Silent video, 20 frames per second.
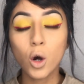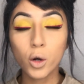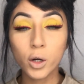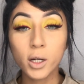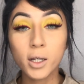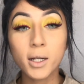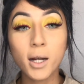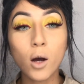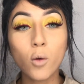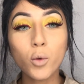
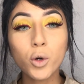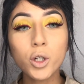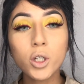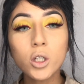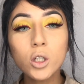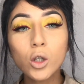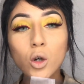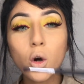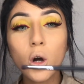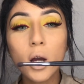Okay, now we're
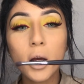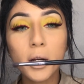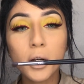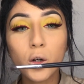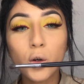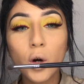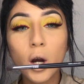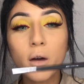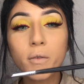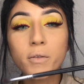going to go ahead
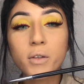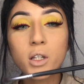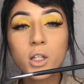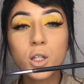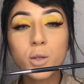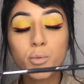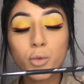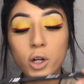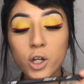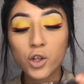and grab this
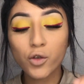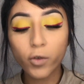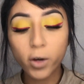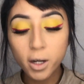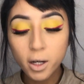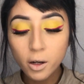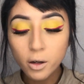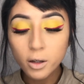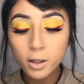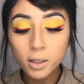brush
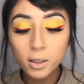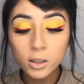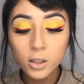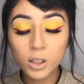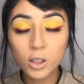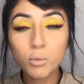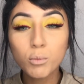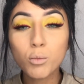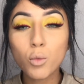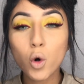right here.
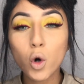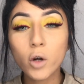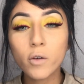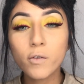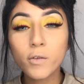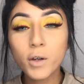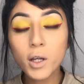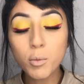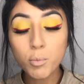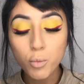It's a
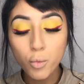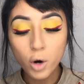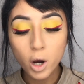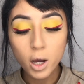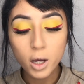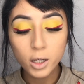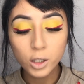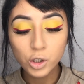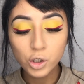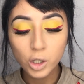Morphe
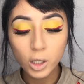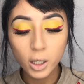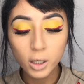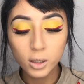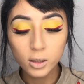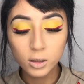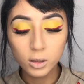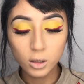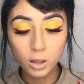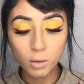brush,
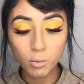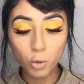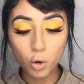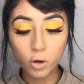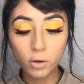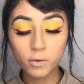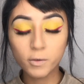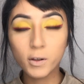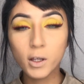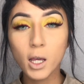and it's the
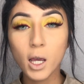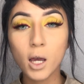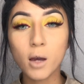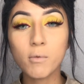Morphe